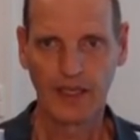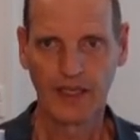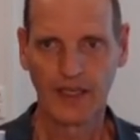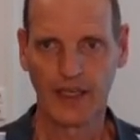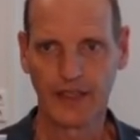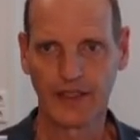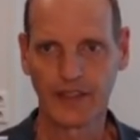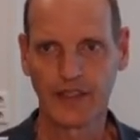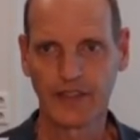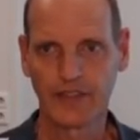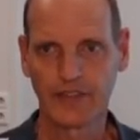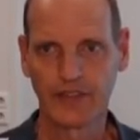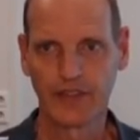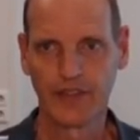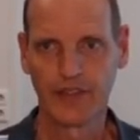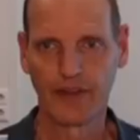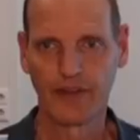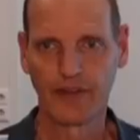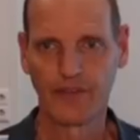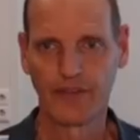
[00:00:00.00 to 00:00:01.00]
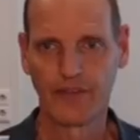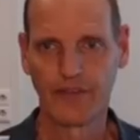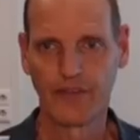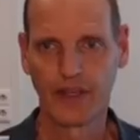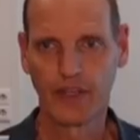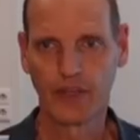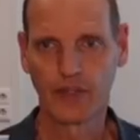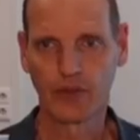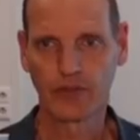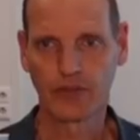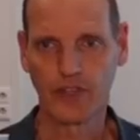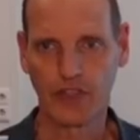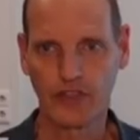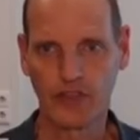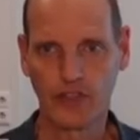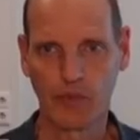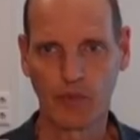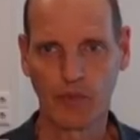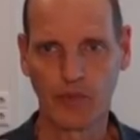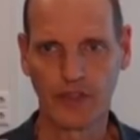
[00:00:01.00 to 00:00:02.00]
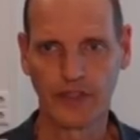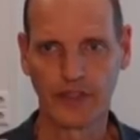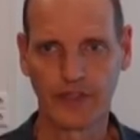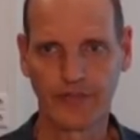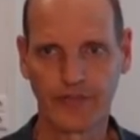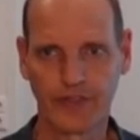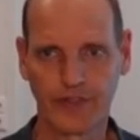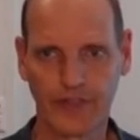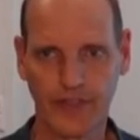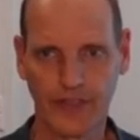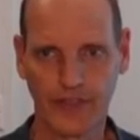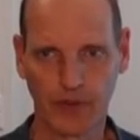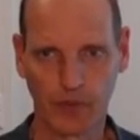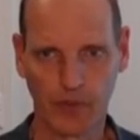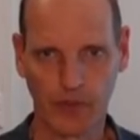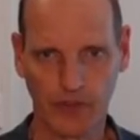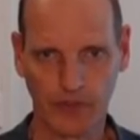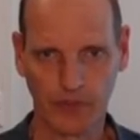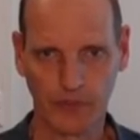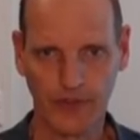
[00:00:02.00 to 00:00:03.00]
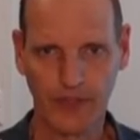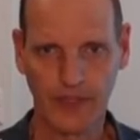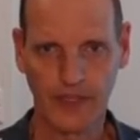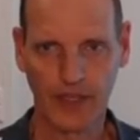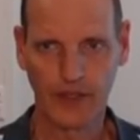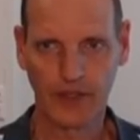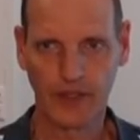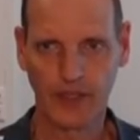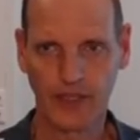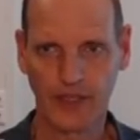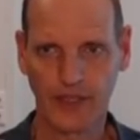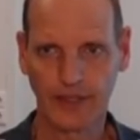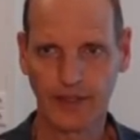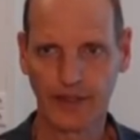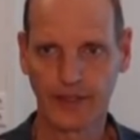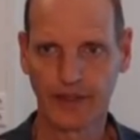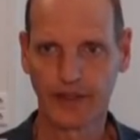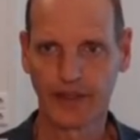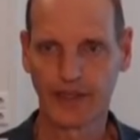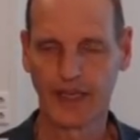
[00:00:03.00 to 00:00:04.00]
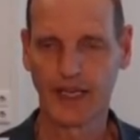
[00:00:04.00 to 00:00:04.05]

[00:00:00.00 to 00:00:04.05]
Yeah, these values are somewhat different than the ones we calculated,